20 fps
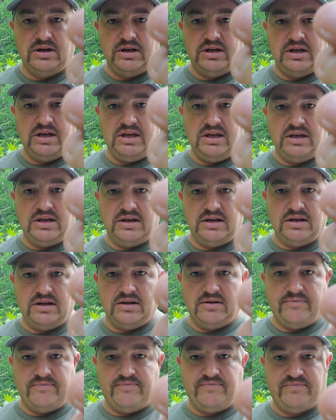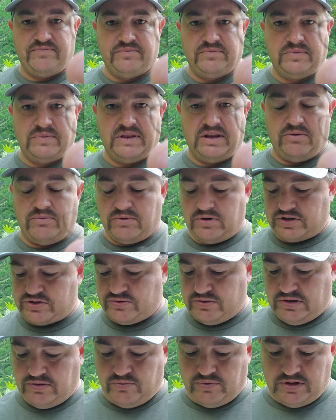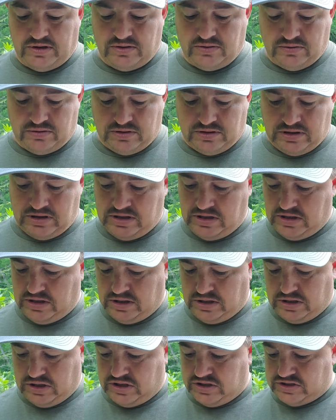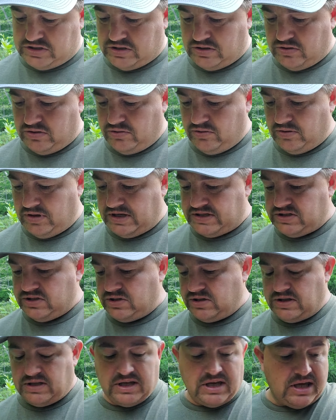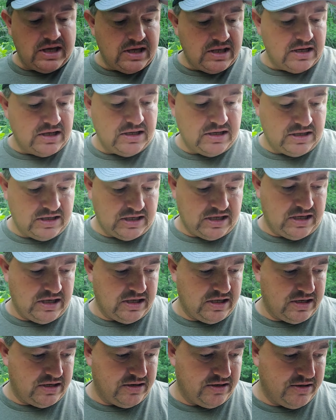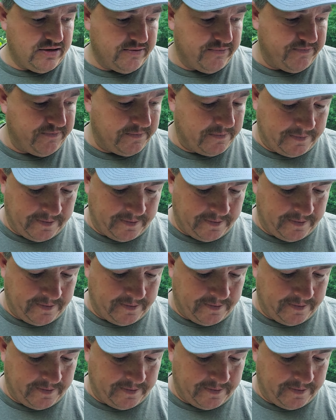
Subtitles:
It works really well. So I took that, and